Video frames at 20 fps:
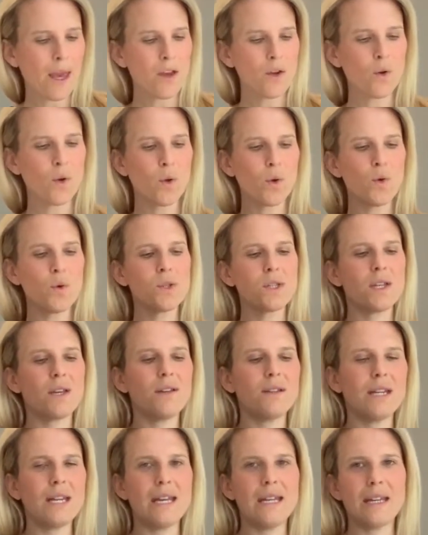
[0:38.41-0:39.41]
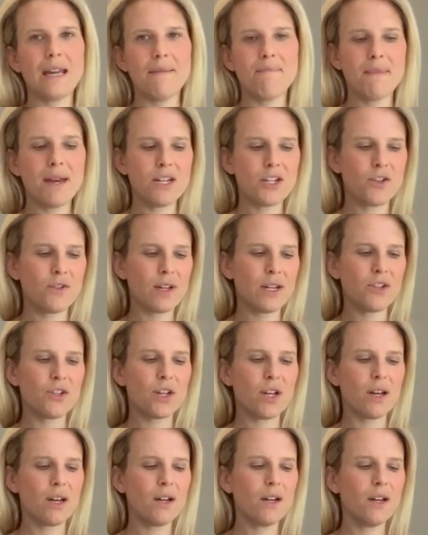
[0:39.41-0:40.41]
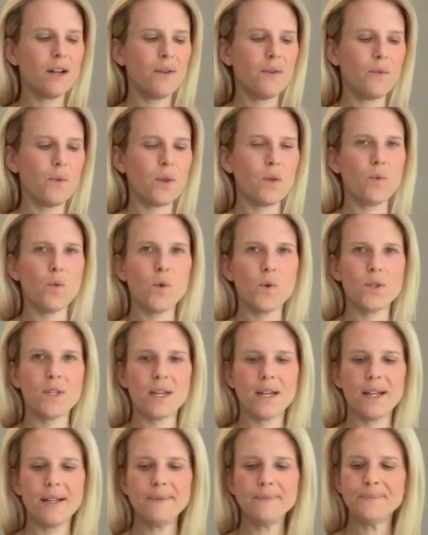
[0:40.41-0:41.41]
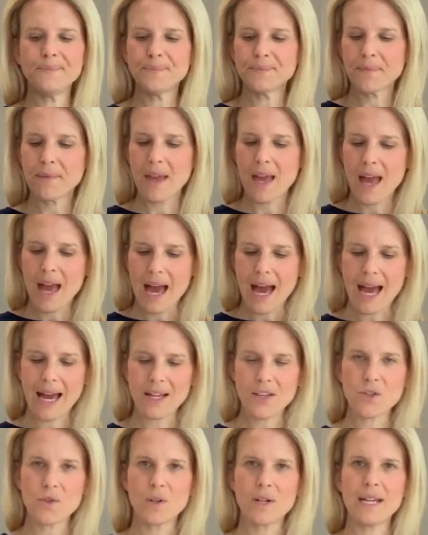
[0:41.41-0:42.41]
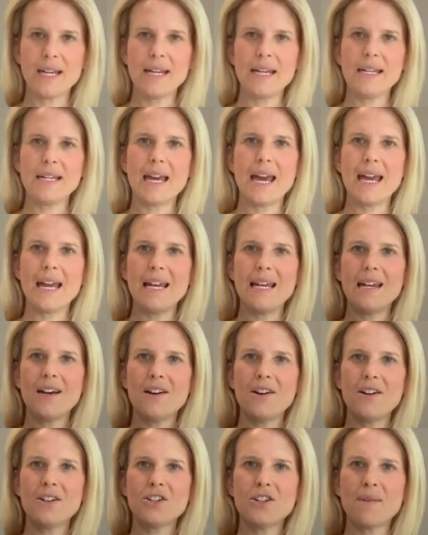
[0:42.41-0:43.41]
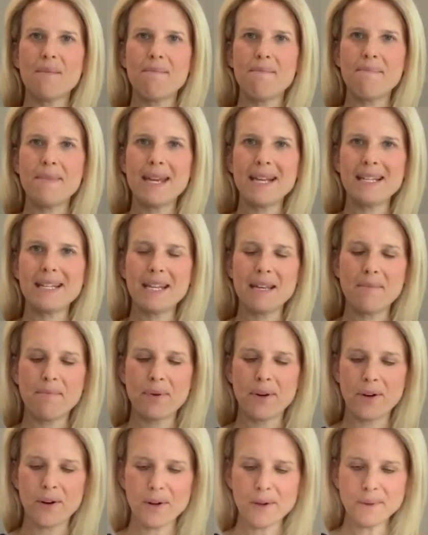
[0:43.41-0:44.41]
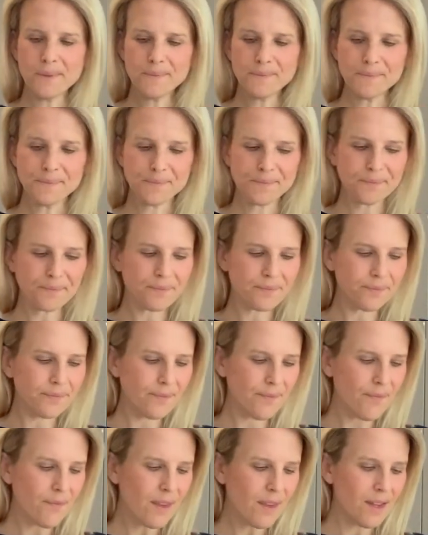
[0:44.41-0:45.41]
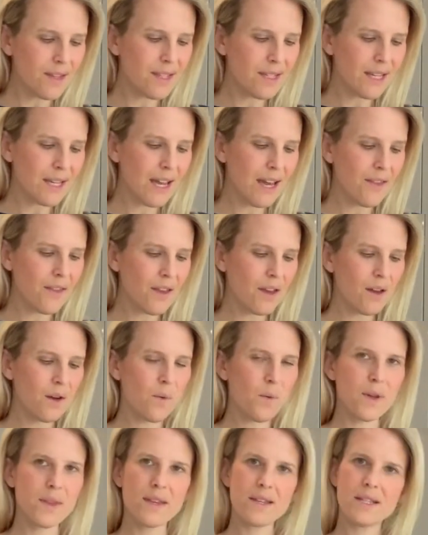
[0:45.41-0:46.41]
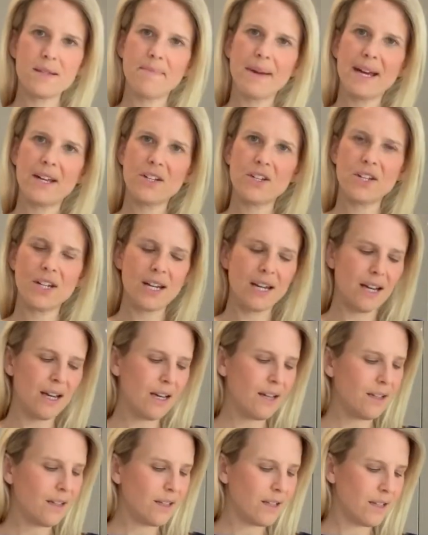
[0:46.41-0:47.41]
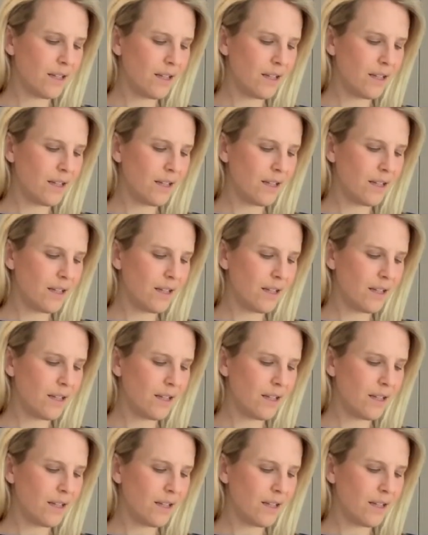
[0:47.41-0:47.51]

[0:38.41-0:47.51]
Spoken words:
You'll also need a measuring jug with water, and you'll need a large mixing bowl together with a spatula